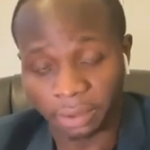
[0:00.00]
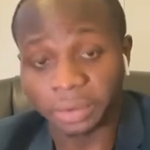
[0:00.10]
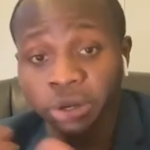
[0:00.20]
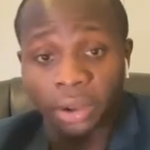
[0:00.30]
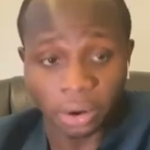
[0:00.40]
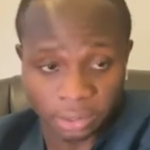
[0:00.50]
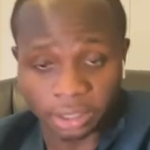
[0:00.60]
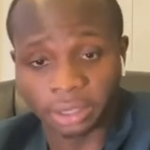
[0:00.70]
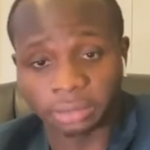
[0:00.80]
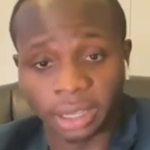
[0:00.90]
that we know
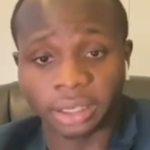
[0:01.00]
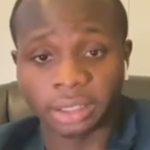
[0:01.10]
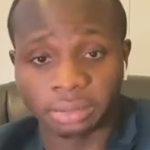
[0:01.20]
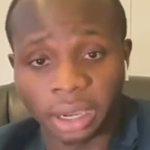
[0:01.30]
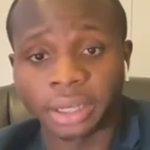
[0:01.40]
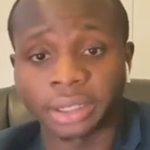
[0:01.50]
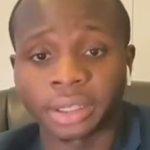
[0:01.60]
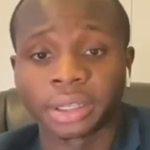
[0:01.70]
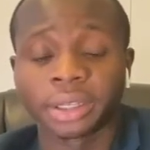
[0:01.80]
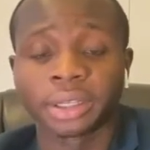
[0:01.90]
is going to make us money
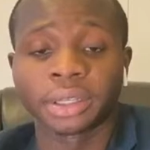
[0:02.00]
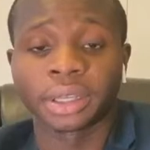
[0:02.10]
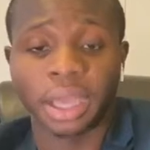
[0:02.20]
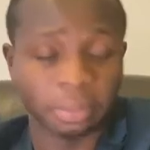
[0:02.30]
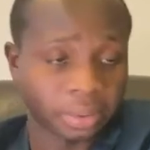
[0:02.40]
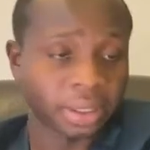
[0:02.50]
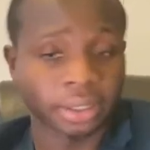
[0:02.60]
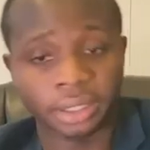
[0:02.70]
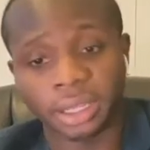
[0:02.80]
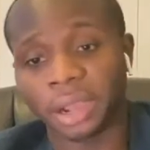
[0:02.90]
and put it
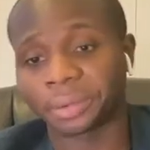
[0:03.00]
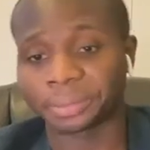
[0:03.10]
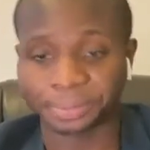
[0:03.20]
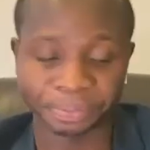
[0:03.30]
into Yelp?